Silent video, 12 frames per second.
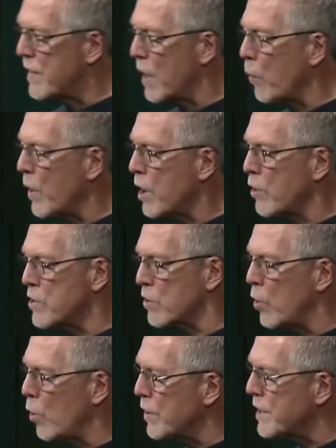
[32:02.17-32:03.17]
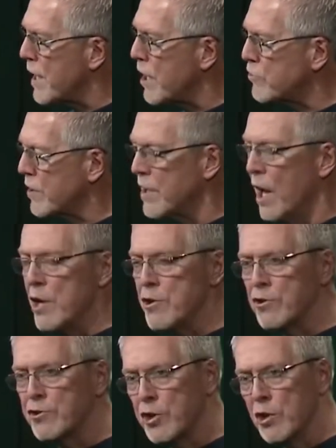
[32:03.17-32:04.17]
that we are your holy nation,
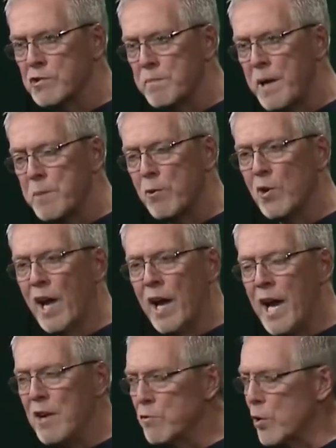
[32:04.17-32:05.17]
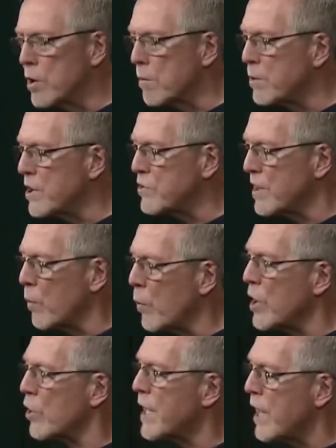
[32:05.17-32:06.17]
your chosen people, a royal priesthood, and
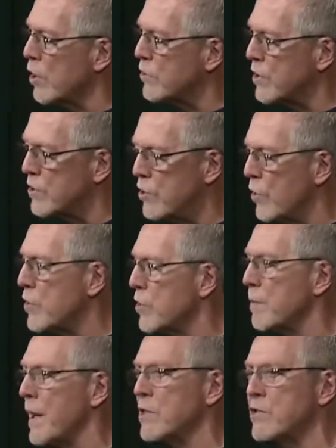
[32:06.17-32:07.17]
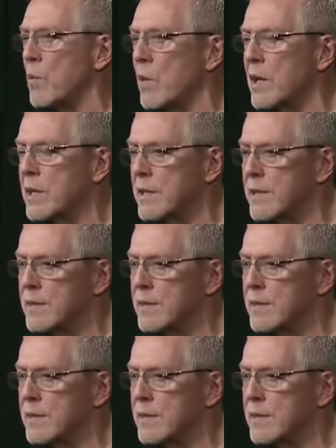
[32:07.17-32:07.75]
we are here to do your amazing work.